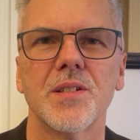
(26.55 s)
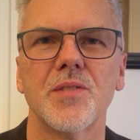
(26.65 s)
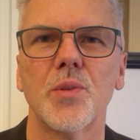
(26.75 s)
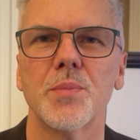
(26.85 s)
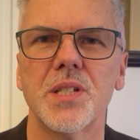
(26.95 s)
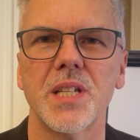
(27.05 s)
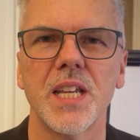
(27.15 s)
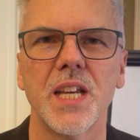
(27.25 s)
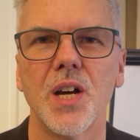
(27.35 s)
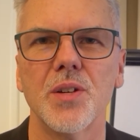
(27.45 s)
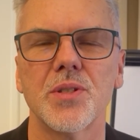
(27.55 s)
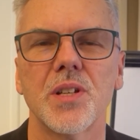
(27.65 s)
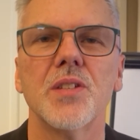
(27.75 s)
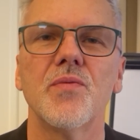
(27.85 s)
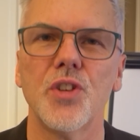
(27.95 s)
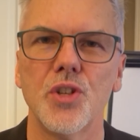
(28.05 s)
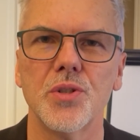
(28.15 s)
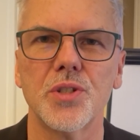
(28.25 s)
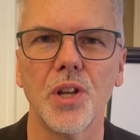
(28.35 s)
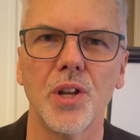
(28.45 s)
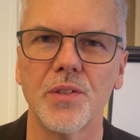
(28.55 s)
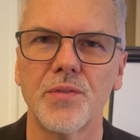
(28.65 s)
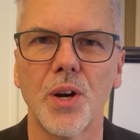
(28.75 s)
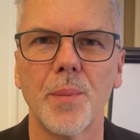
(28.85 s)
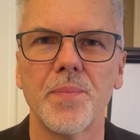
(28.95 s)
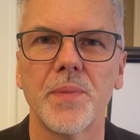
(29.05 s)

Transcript: from CEOs for you to learn from.